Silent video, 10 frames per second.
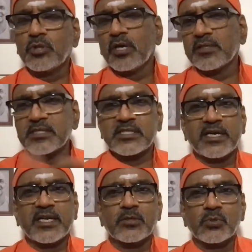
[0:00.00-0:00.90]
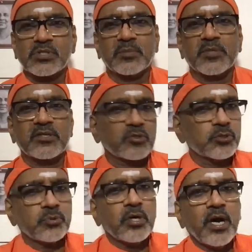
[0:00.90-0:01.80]
thought this guy can do something to
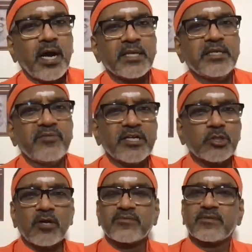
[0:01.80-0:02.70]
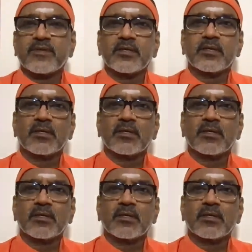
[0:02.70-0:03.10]
you, and he went off.